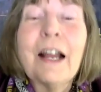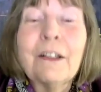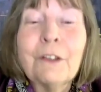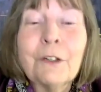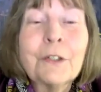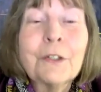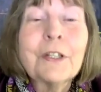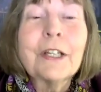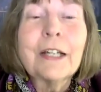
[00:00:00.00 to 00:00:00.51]
I
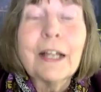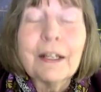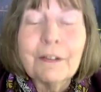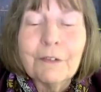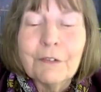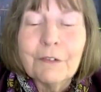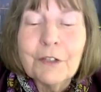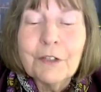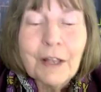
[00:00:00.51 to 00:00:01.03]
learned that
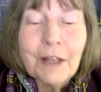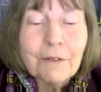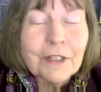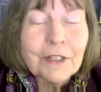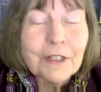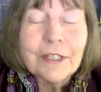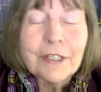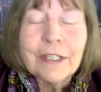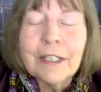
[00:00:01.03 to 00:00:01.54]
you just have
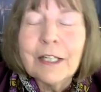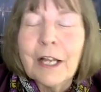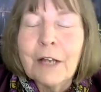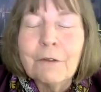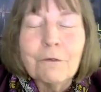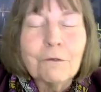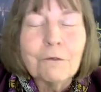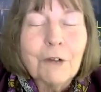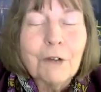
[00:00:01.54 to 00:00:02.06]
to sit
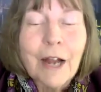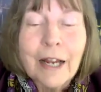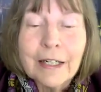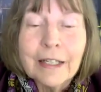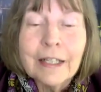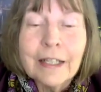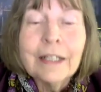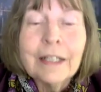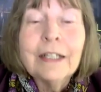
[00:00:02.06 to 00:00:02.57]
and
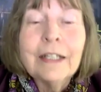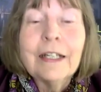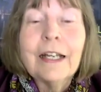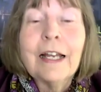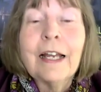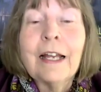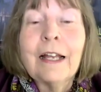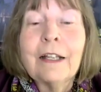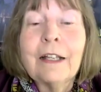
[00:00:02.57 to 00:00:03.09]
write it.
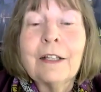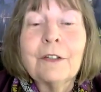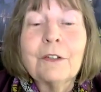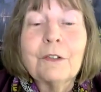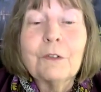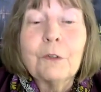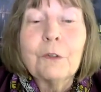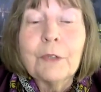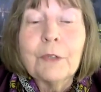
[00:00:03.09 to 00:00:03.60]

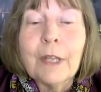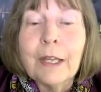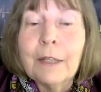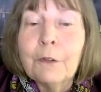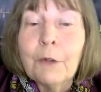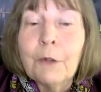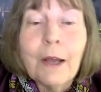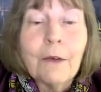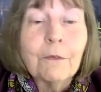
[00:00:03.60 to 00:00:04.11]
And
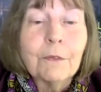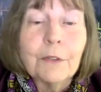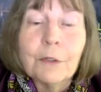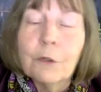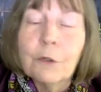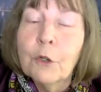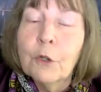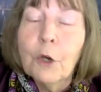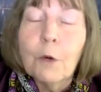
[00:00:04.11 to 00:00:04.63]
then you have
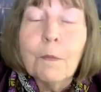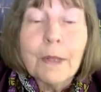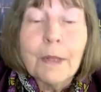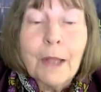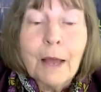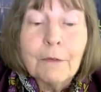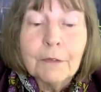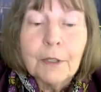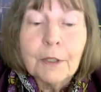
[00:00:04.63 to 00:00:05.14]

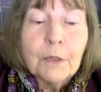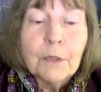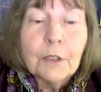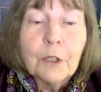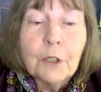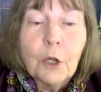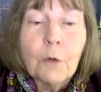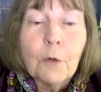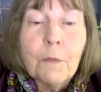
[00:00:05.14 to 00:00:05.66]

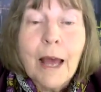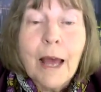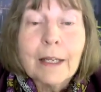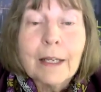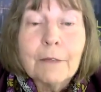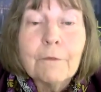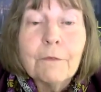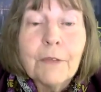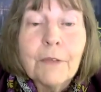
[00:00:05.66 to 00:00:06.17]
something to go
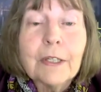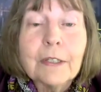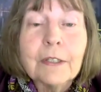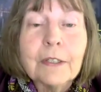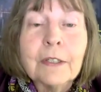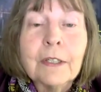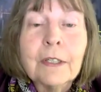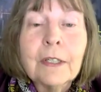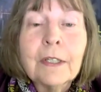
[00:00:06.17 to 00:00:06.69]
back and fix.
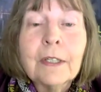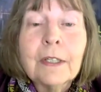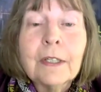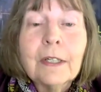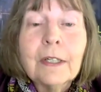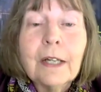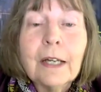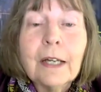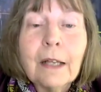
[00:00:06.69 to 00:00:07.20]

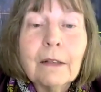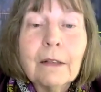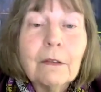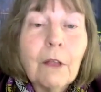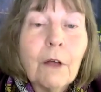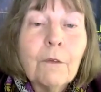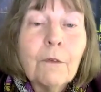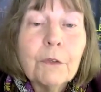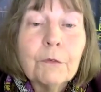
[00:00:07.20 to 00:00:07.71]
And I
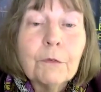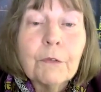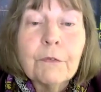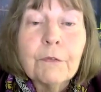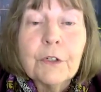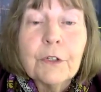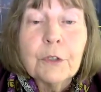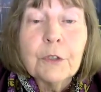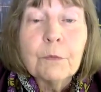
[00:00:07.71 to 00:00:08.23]
love the
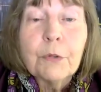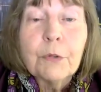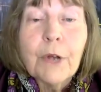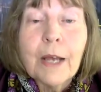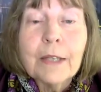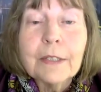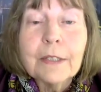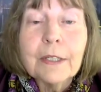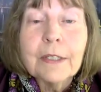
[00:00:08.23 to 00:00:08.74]
revision
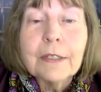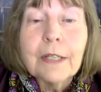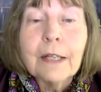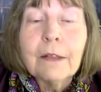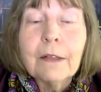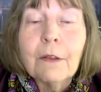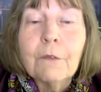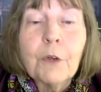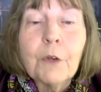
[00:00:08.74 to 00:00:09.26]
process.
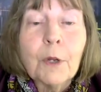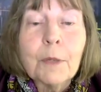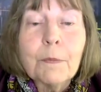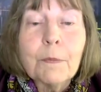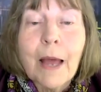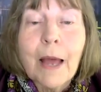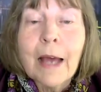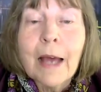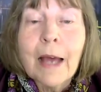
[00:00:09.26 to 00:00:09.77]
I love
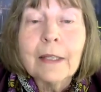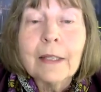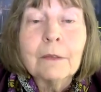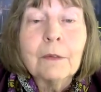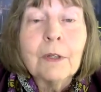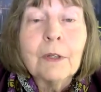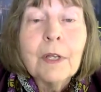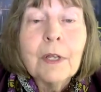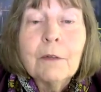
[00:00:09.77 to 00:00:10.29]
going back
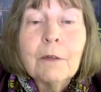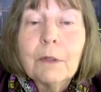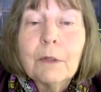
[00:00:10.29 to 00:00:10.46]
and